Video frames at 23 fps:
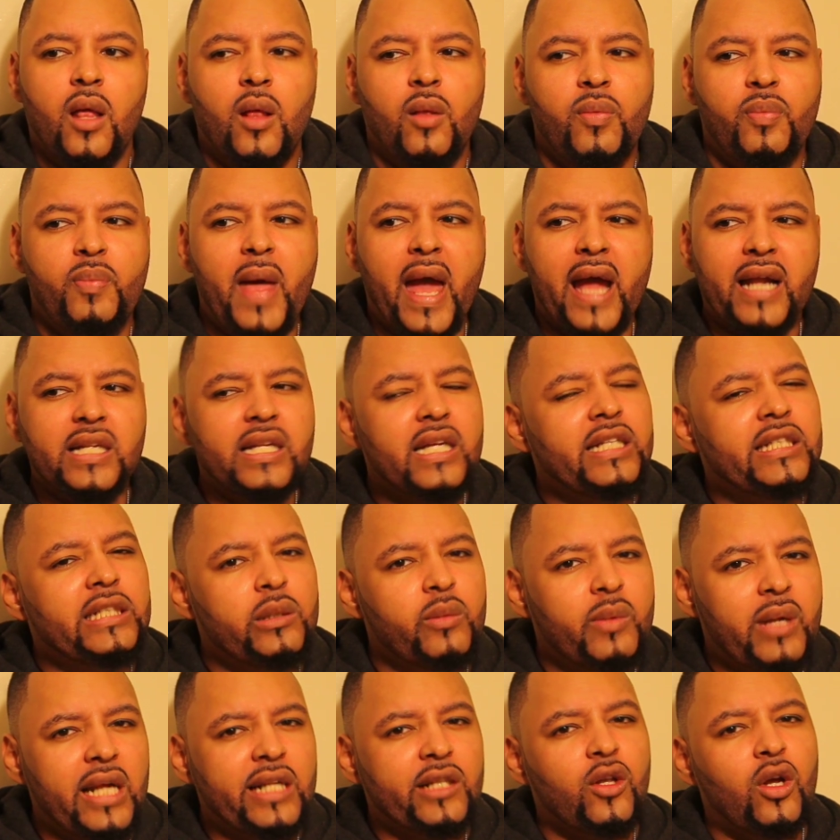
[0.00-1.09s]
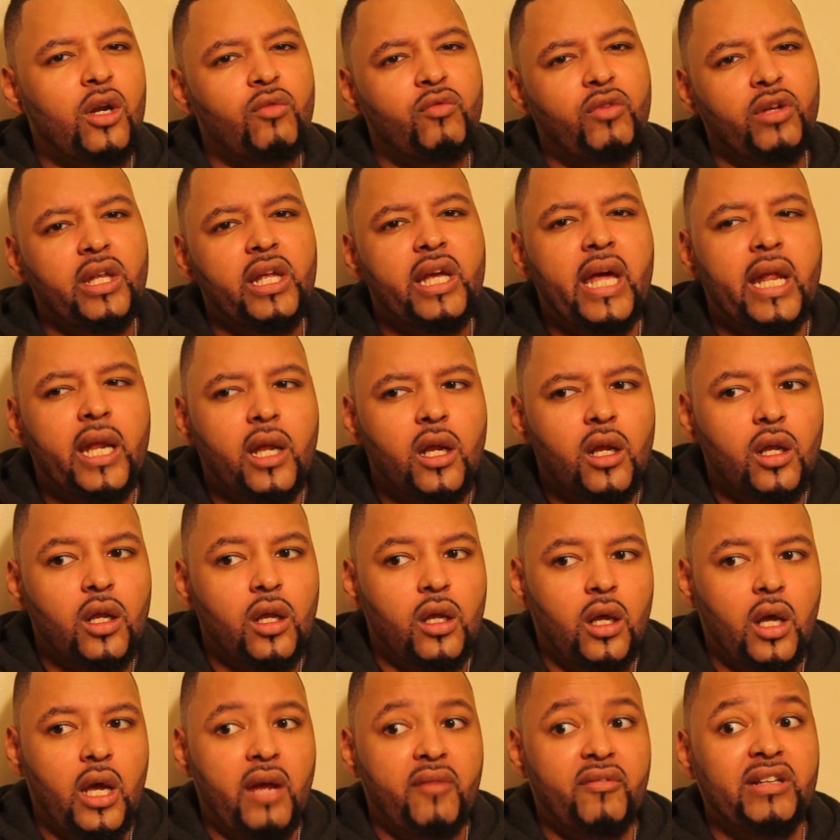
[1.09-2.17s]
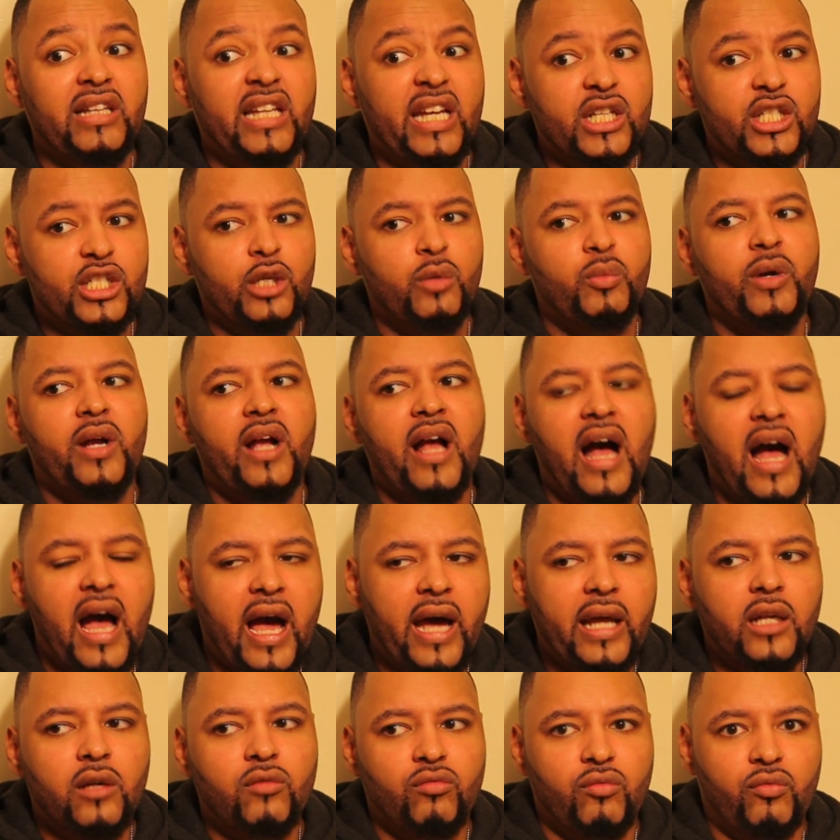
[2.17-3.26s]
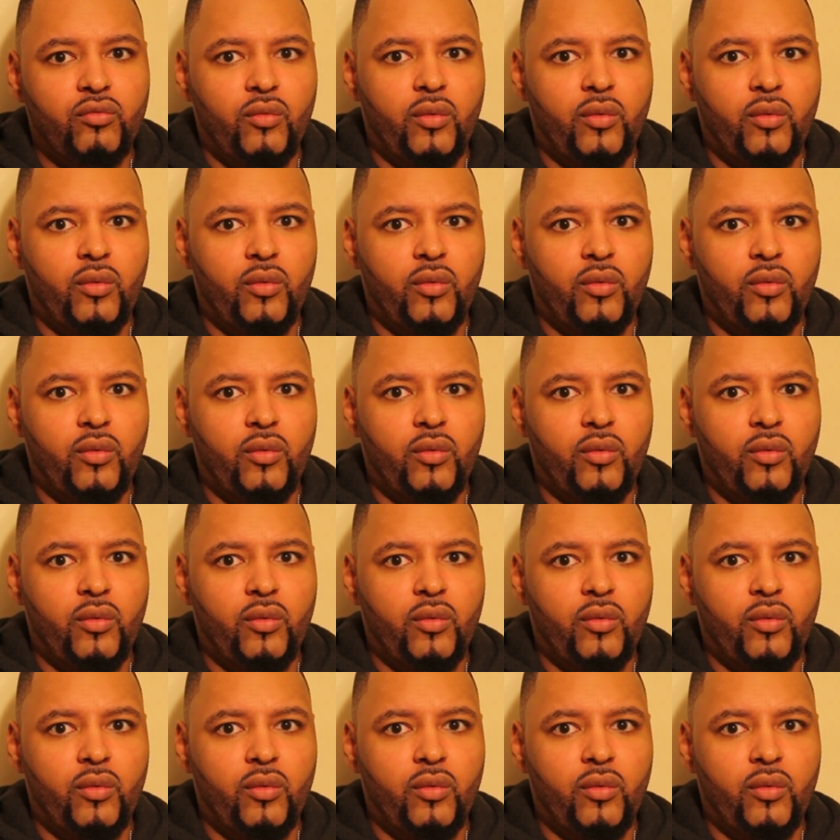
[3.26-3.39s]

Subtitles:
back then, this is when I started really getting a relationship with God and